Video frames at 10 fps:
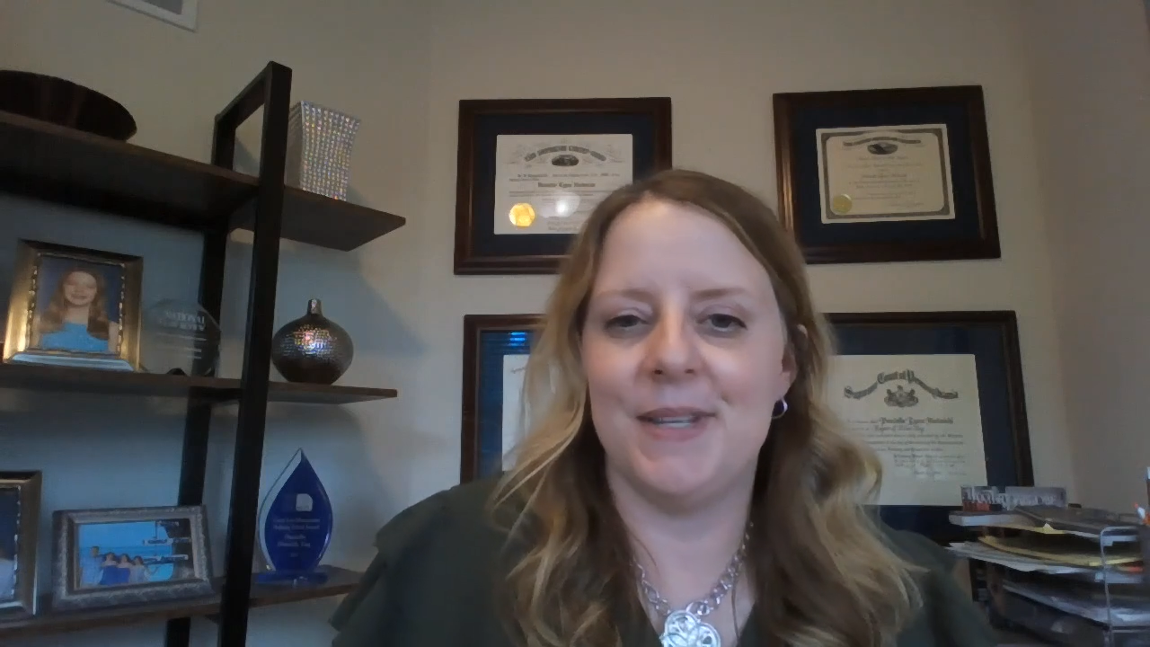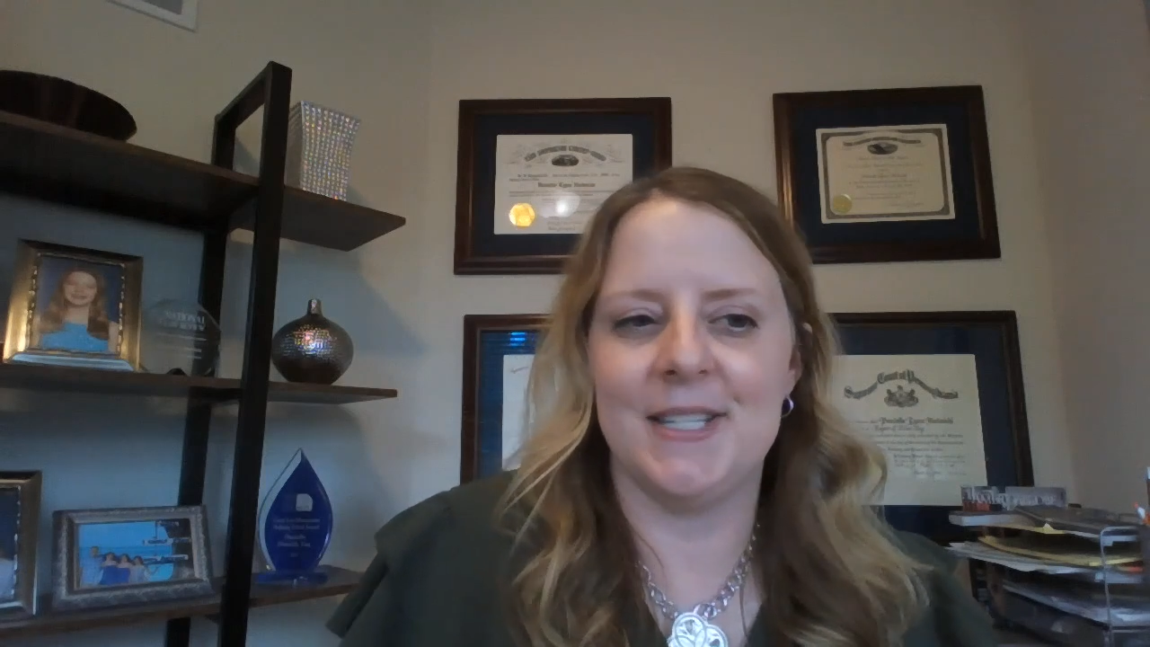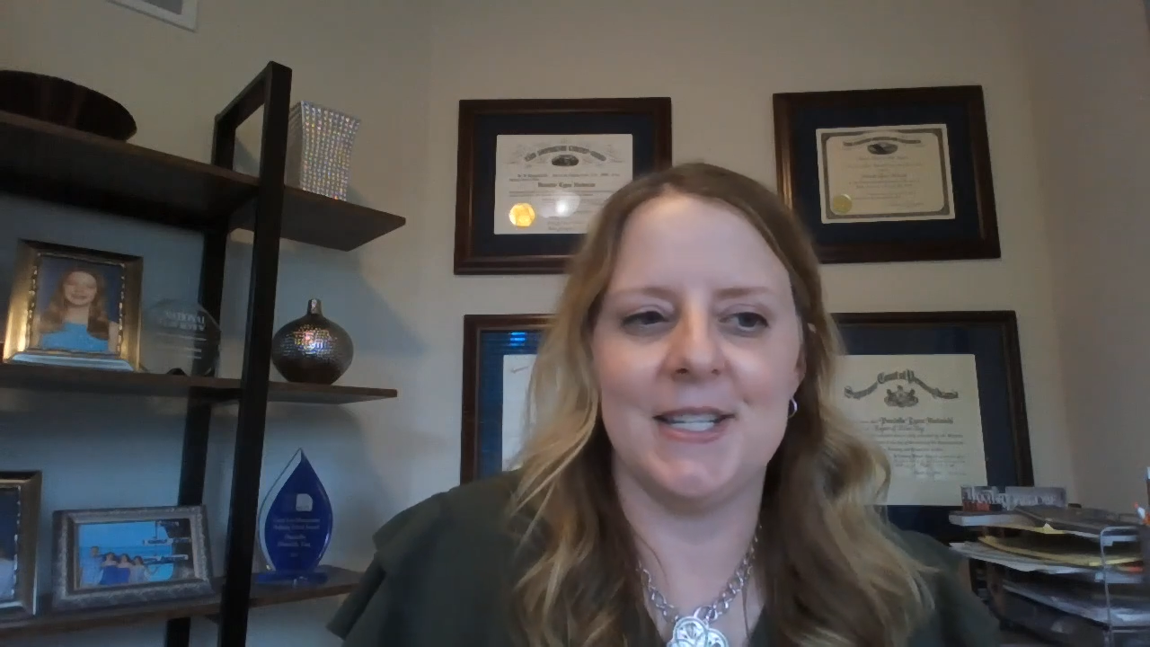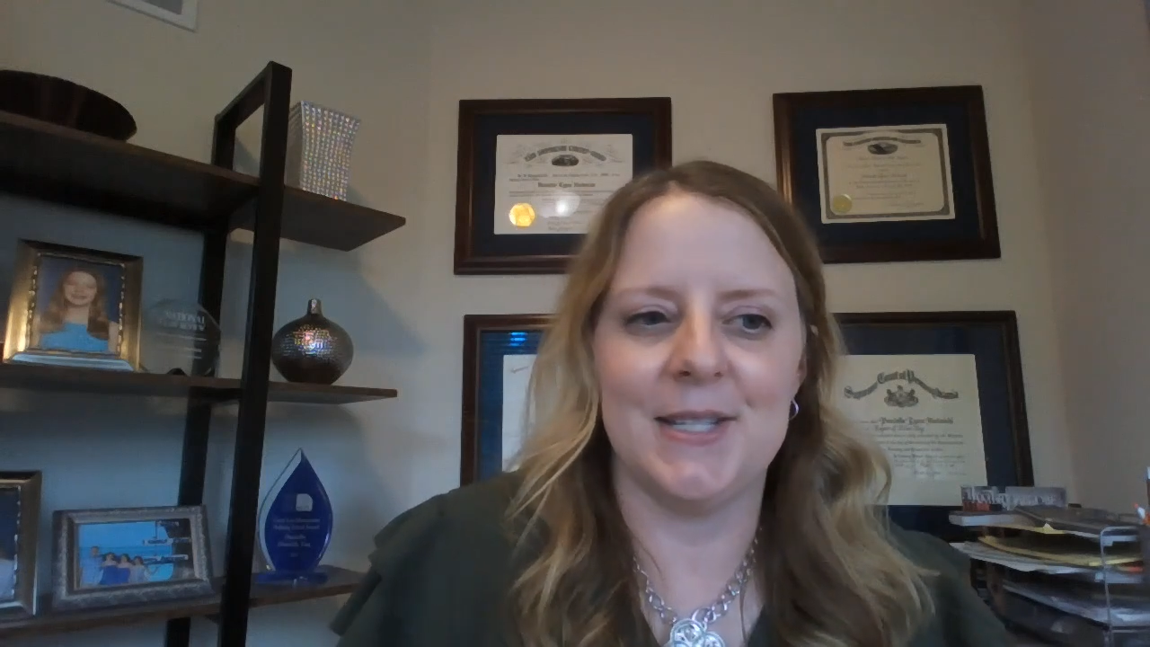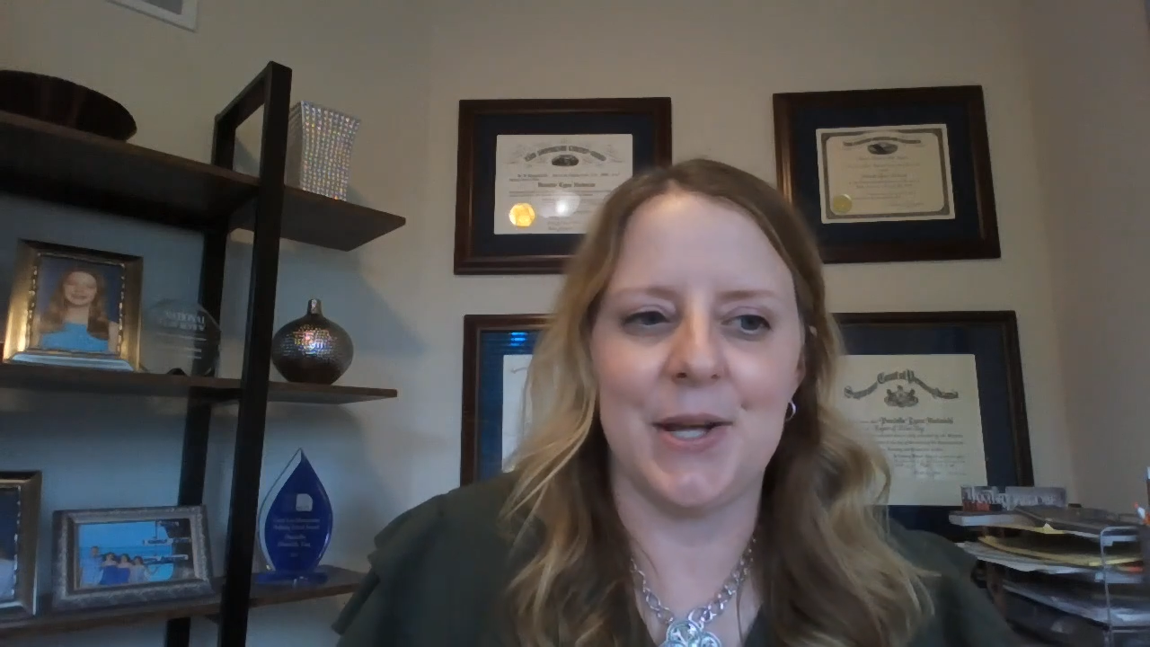
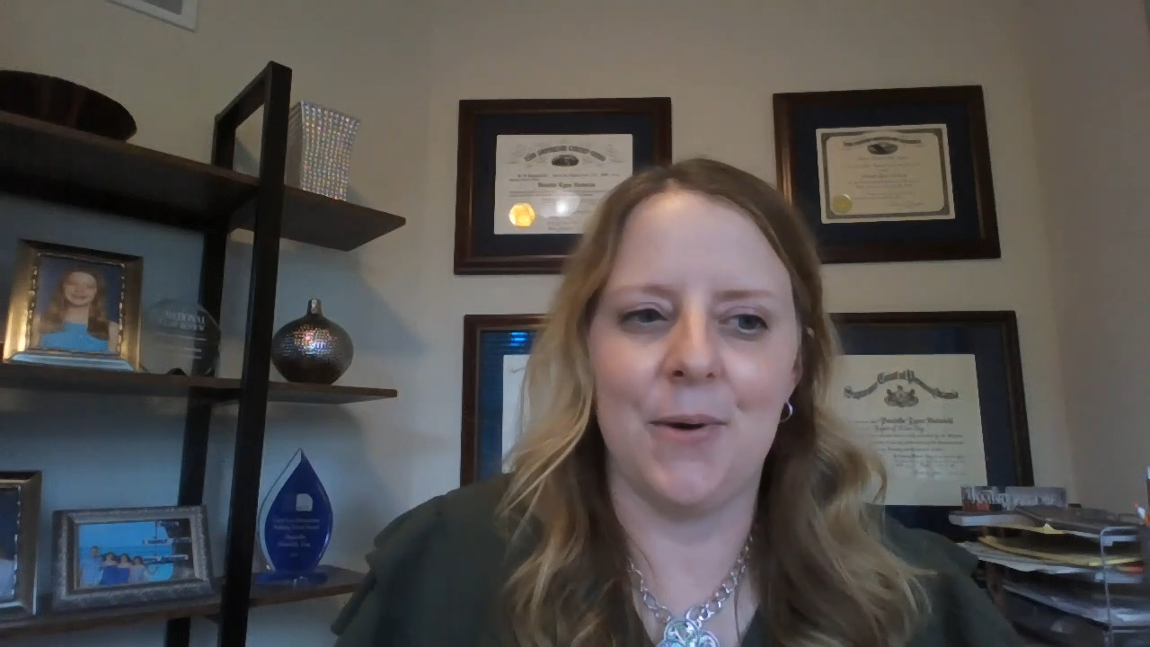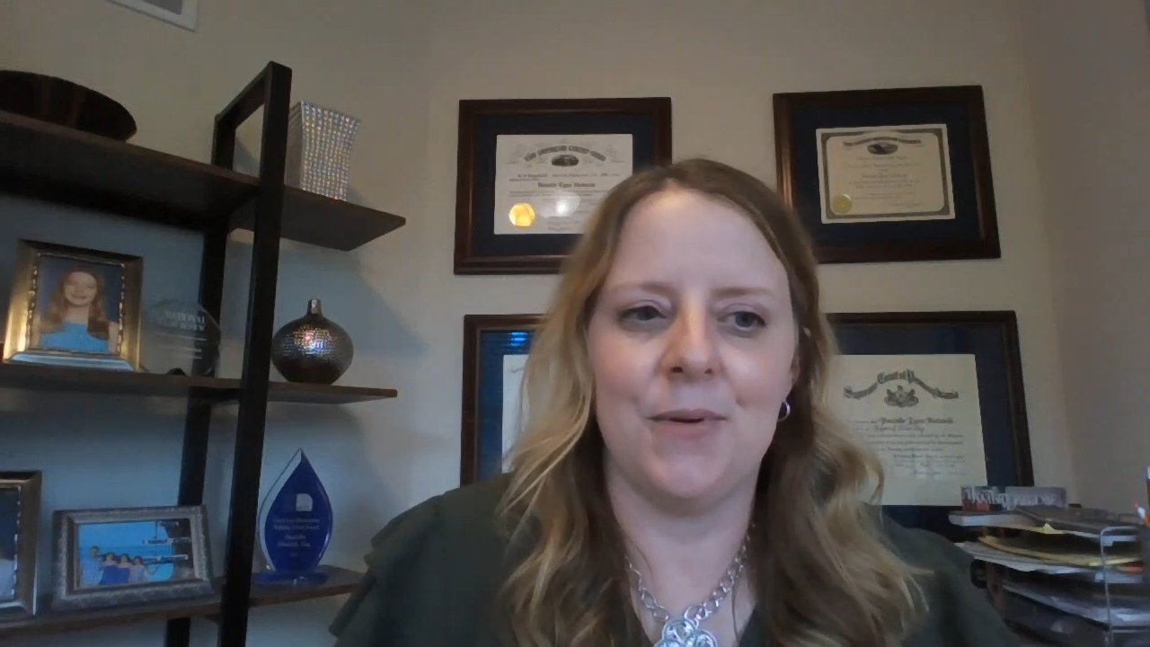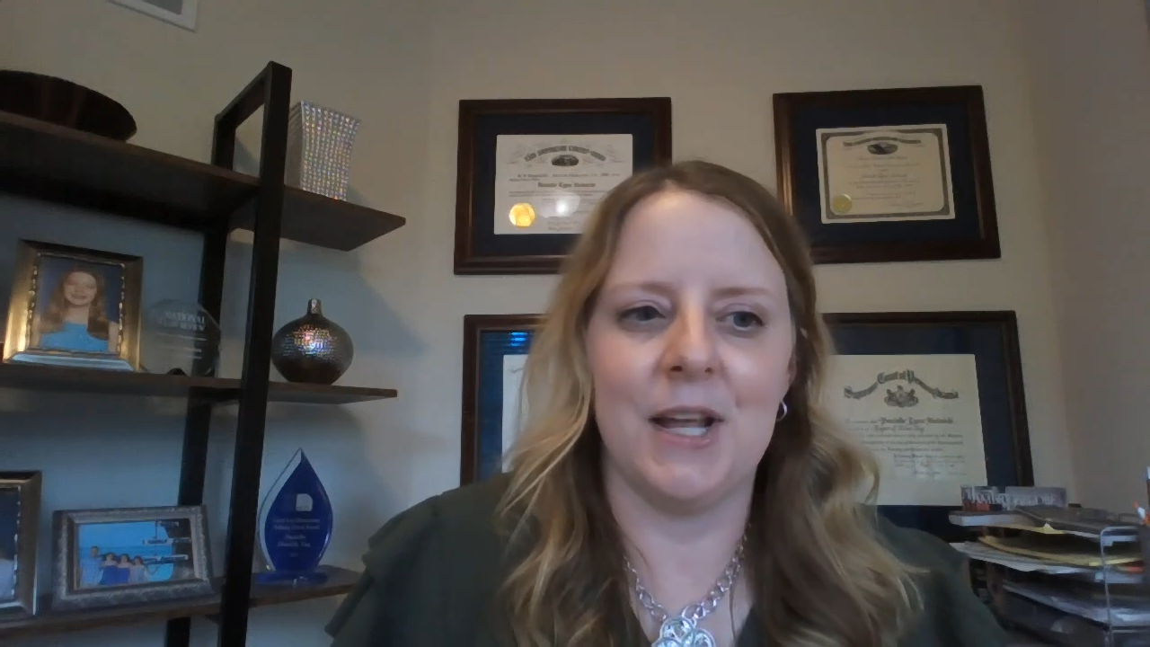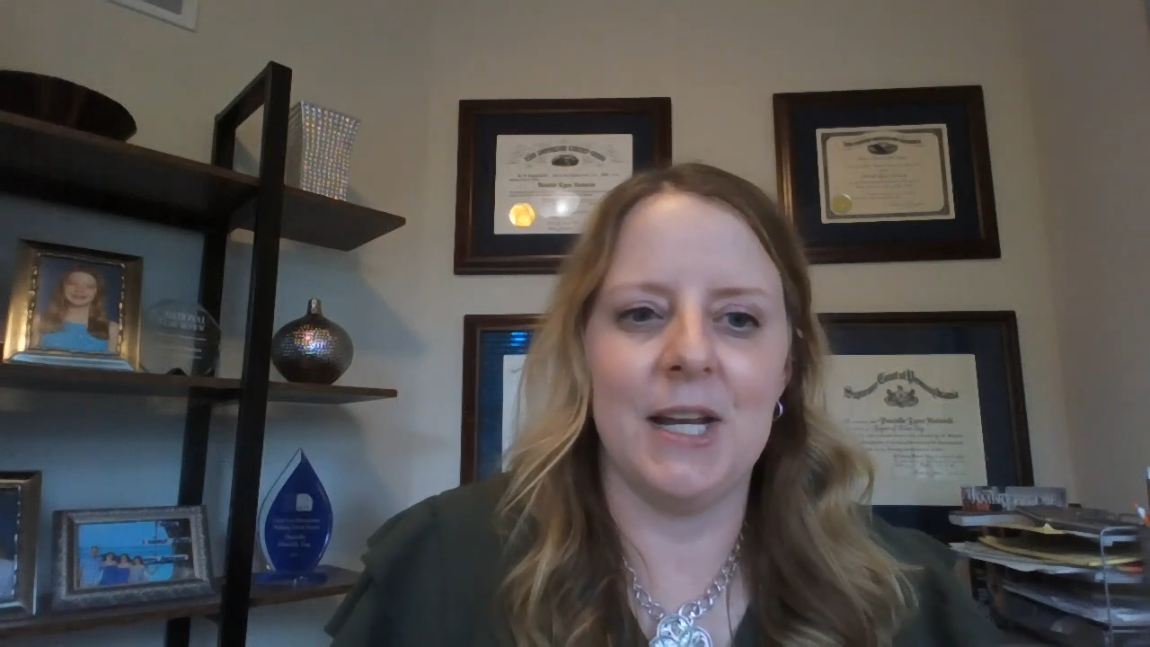Business Zone,